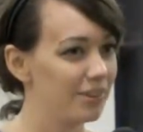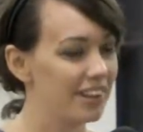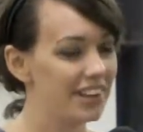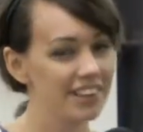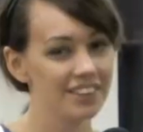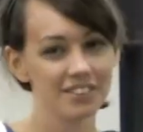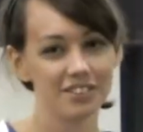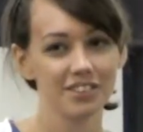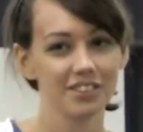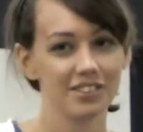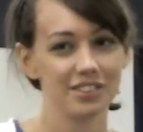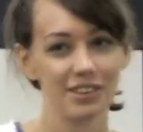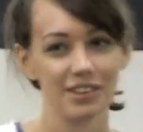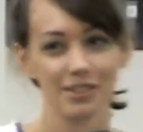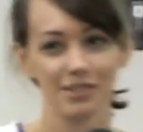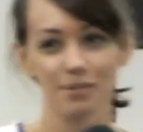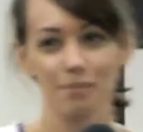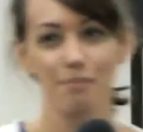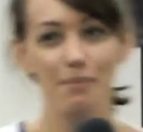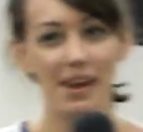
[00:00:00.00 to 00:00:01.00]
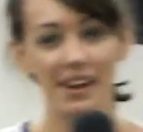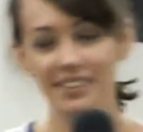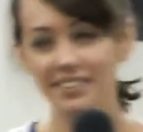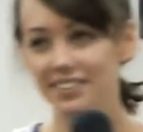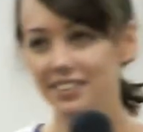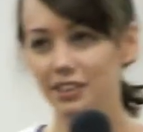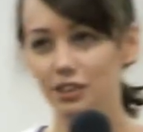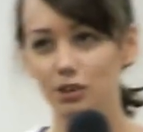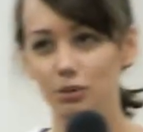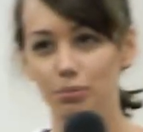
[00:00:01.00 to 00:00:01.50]
he's just this
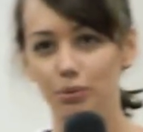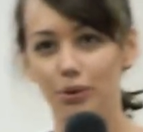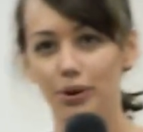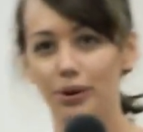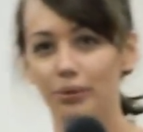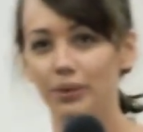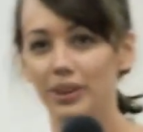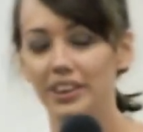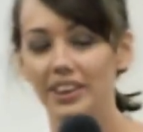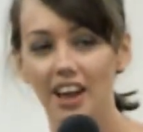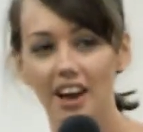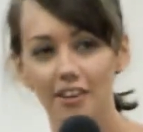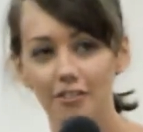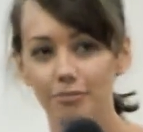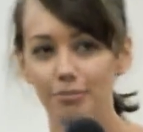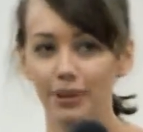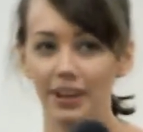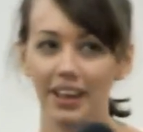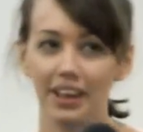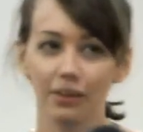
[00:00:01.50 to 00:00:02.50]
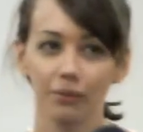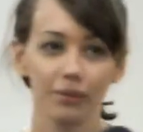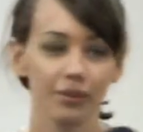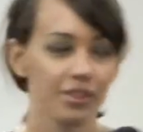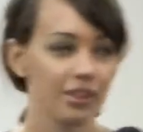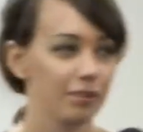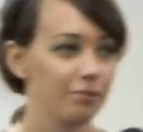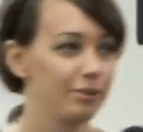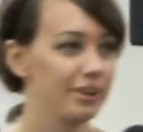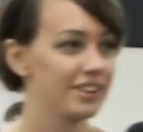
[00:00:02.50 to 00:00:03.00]
amazing little boy. We love playing
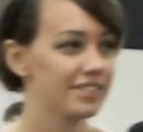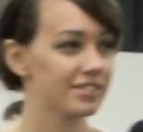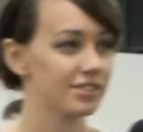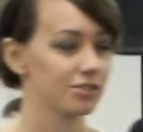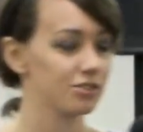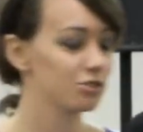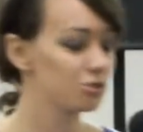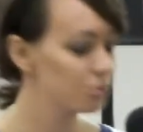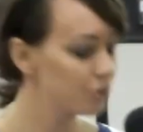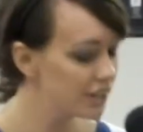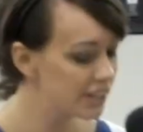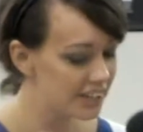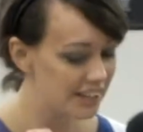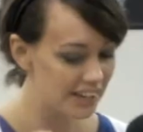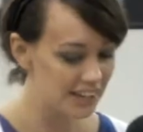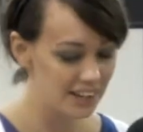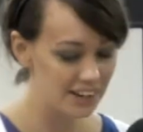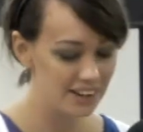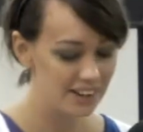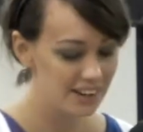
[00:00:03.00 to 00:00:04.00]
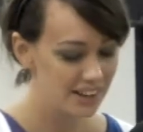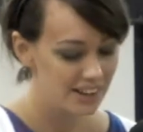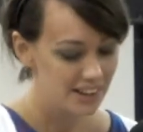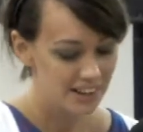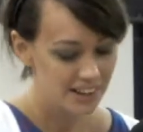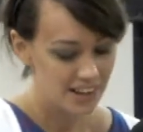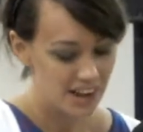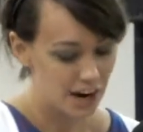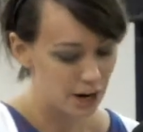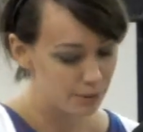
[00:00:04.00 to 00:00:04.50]
with him. He's a sweet kid.
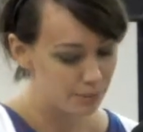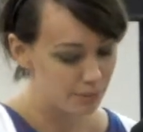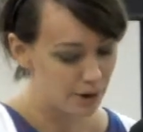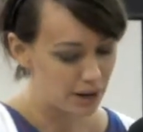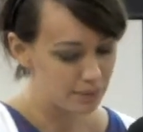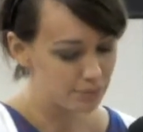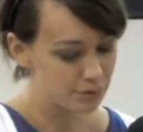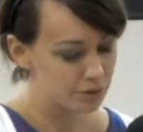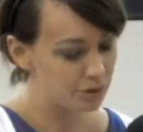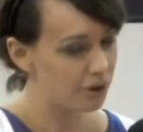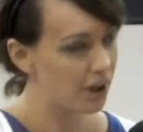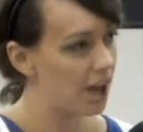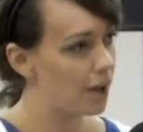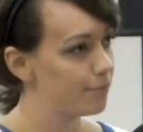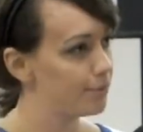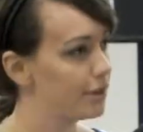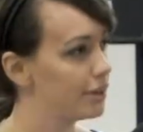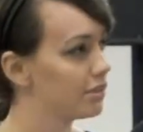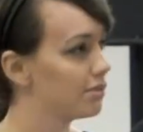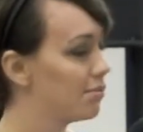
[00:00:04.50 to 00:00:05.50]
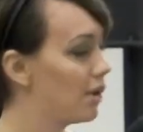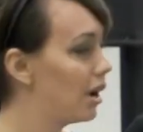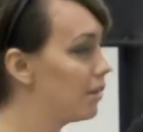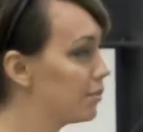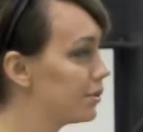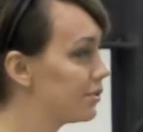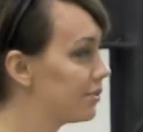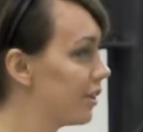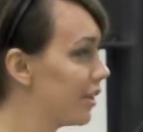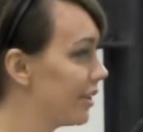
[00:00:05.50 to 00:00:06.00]
I'm so happy his
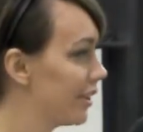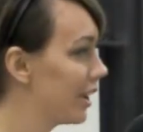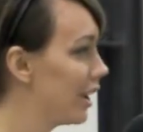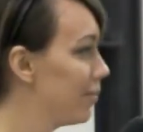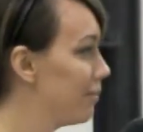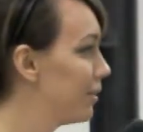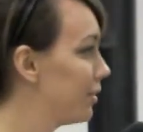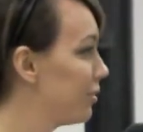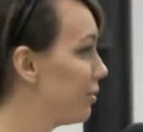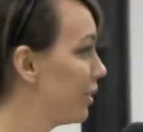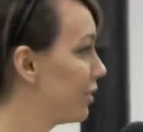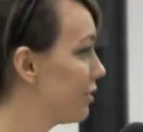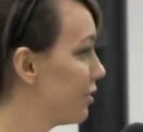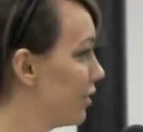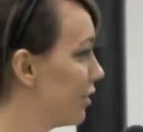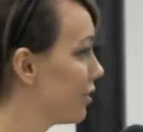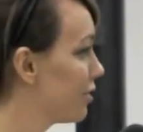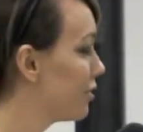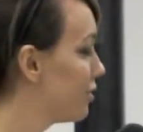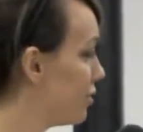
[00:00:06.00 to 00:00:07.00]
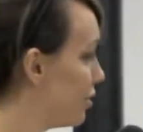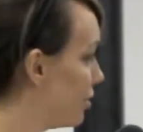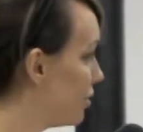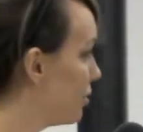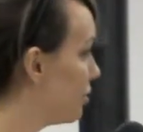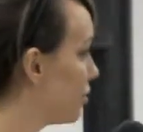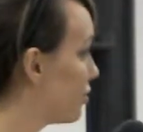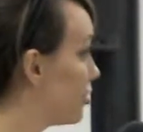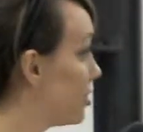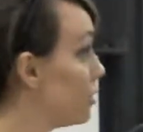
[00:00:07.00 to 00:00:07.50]
mom has started coming to our church
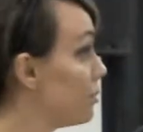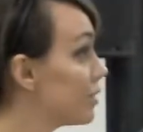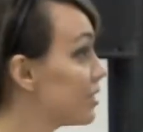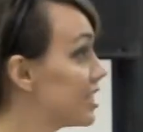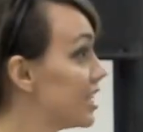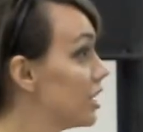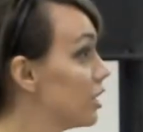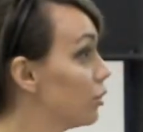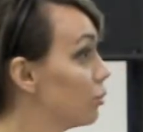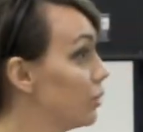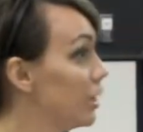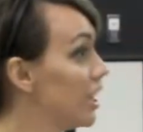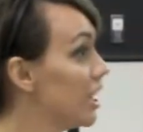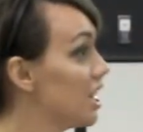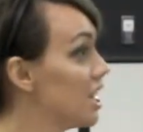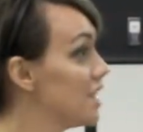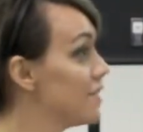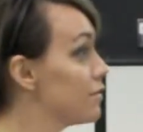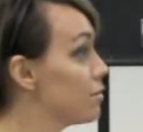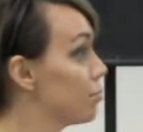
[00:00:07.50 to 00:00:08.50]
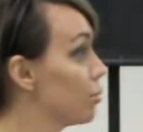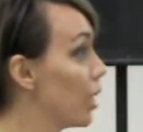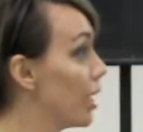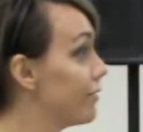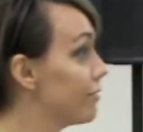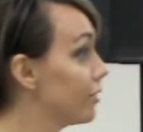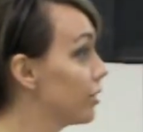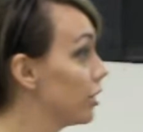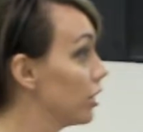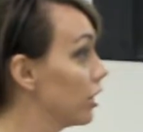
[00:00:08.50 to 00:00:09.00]
too. She was healed. We didn't even
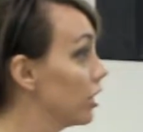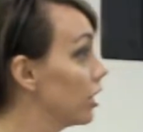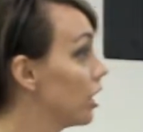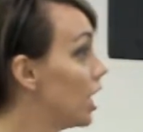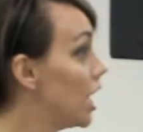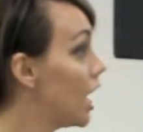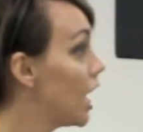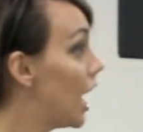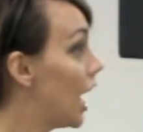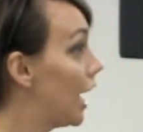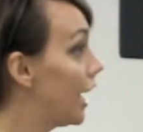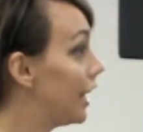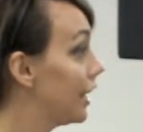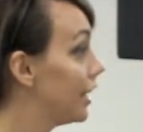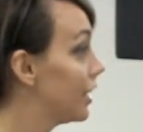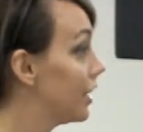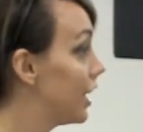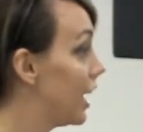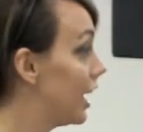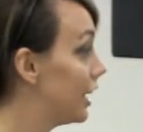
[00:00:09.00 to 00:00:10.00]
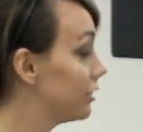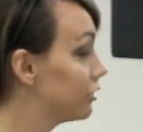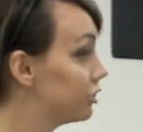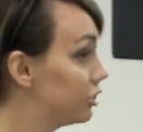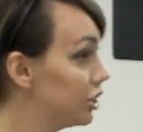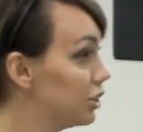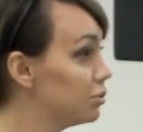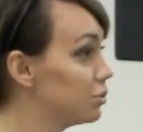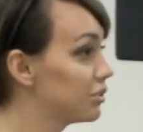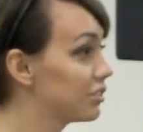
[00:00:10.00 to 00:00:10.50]
pray for her, and
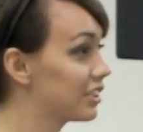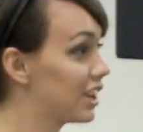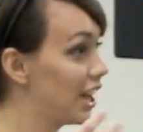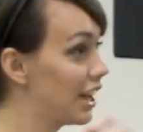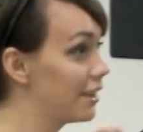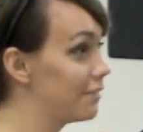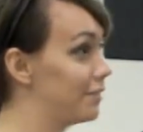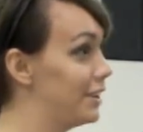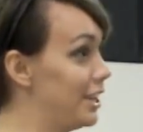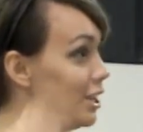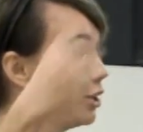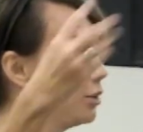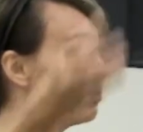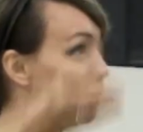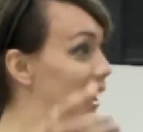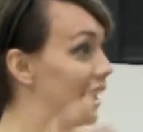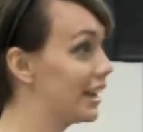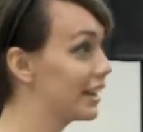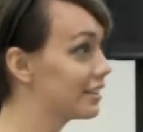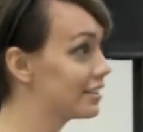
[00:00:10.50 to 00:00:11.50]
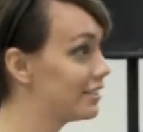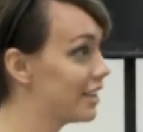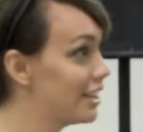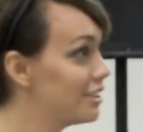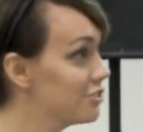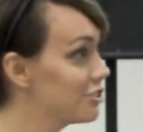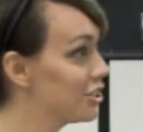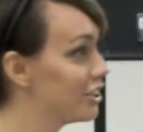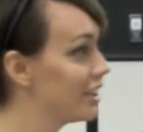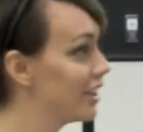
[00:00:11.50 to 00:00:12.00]
she was kind of healed by
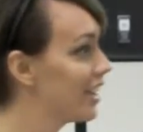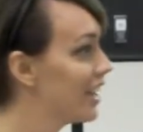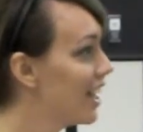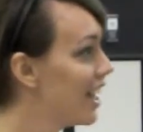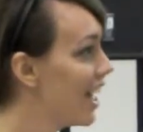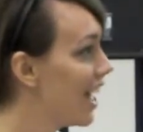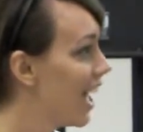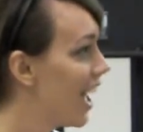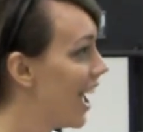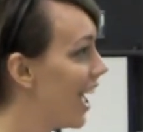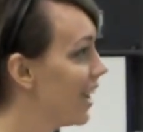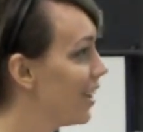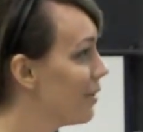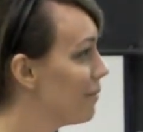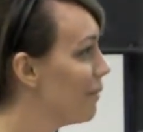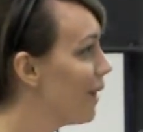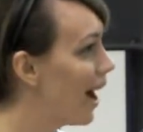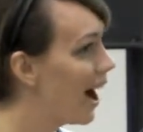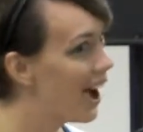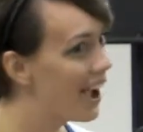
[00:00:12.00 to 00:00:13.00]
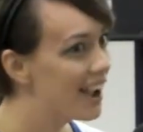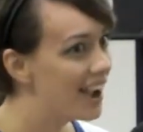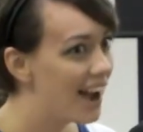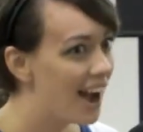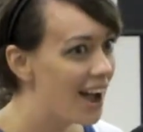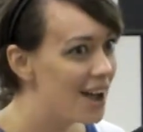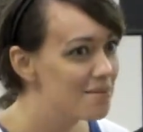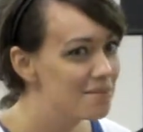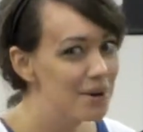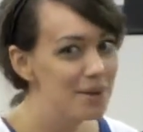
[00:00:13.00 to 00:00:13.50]
extension. And
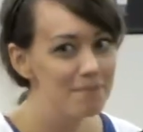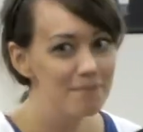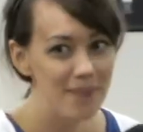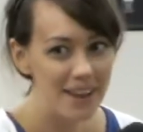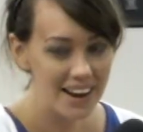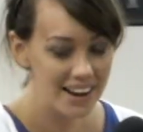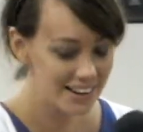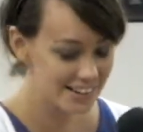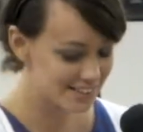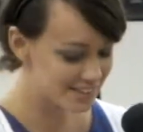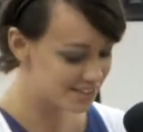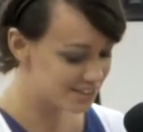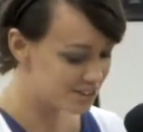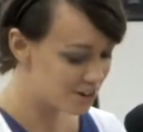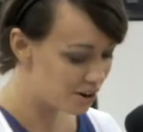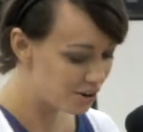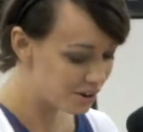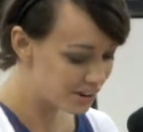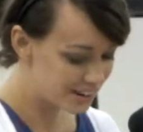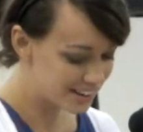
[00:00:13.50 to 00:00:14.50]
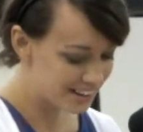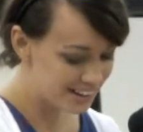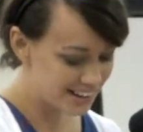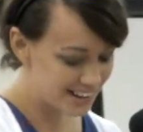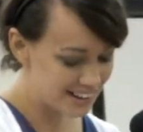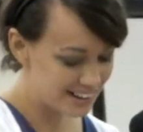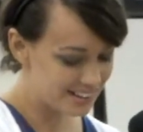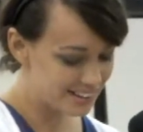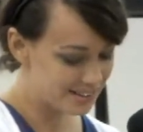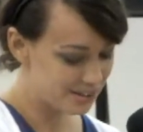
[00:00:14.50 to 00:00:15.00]
I'm amazed,
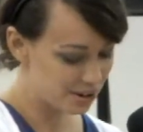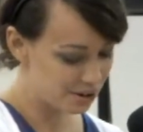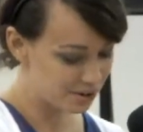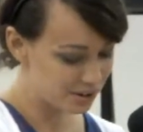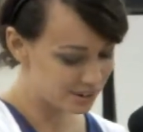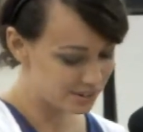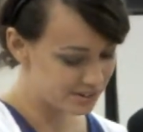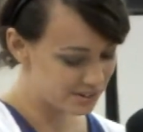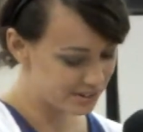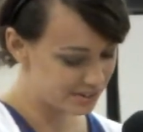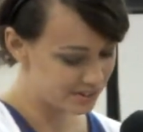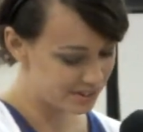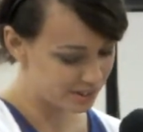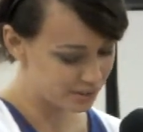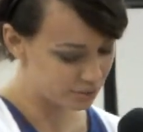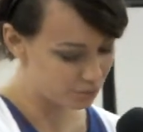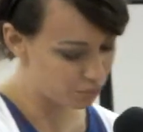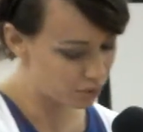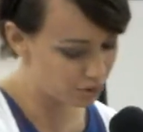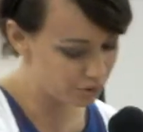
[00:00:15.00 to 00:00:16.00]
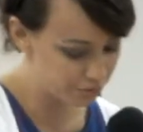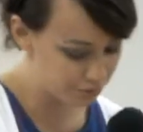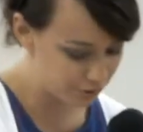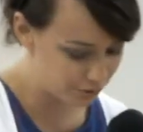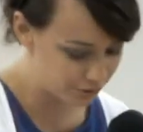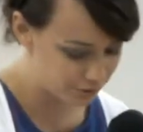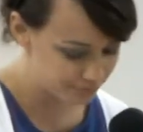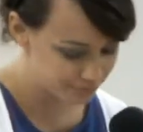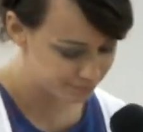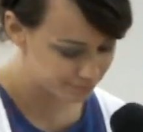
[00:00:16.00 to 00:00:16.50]
and so it's a
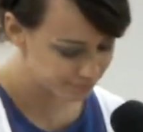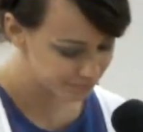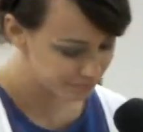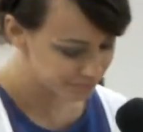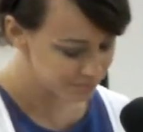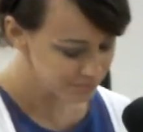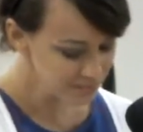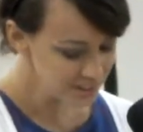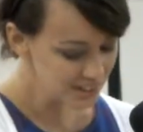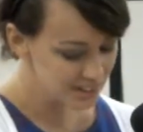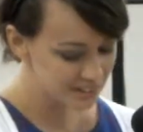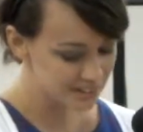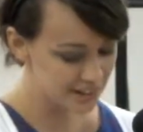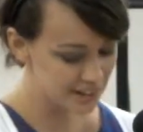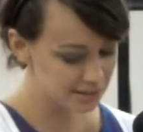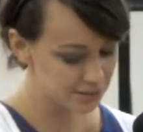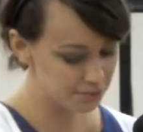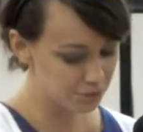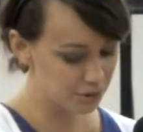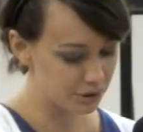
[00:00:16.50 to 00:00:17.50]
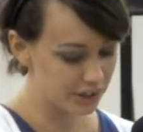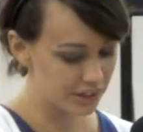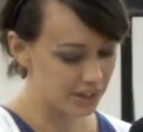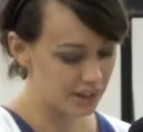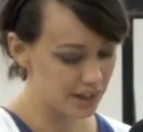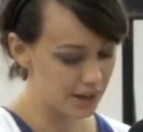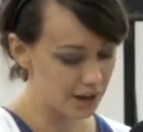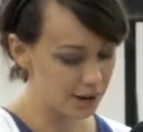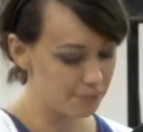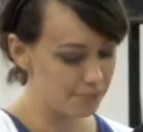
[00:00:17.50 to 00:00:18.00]
wonderful testimony.